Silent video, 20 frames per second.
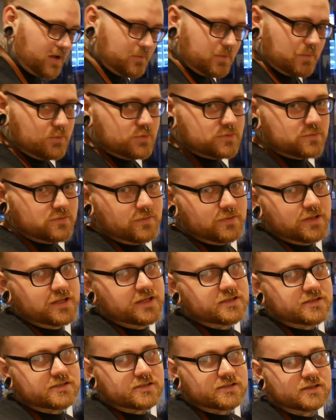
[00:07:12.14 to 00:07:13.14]
get my water bottle,
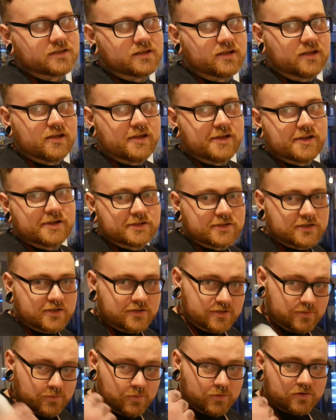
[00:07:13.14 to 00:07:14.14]
please? Mate.
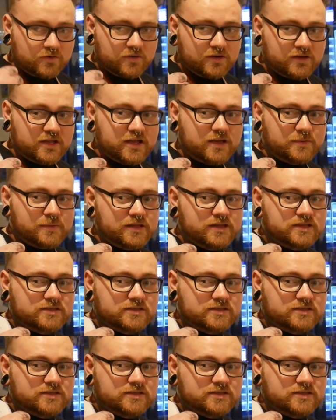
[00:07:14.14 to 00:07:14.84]
Can you walk around there,